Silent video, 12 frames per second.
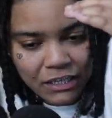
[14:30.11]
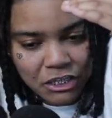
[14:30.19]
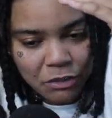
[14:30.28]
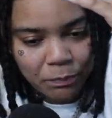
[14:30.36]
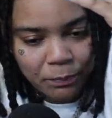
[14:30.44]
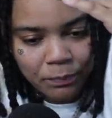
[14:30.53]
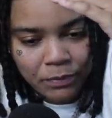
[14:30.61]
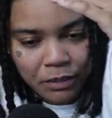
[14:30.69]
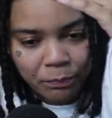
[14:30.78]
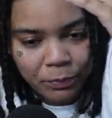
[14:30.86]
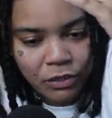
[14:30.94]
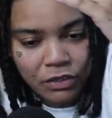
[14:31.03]
your, your,
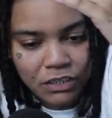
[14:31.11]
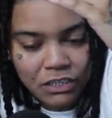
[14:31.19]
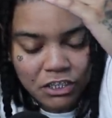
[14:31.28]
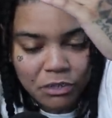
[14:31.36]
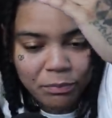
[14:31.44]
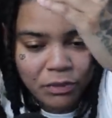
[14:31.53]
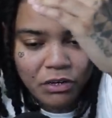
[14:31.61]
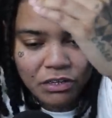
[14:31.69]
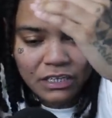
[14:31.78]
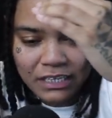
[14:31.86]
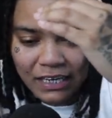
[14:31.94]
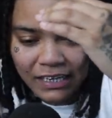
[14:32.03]
your pure your
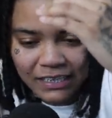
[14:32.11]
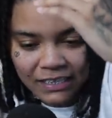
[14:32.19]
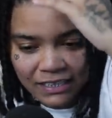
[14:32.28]
secureness, like yeah.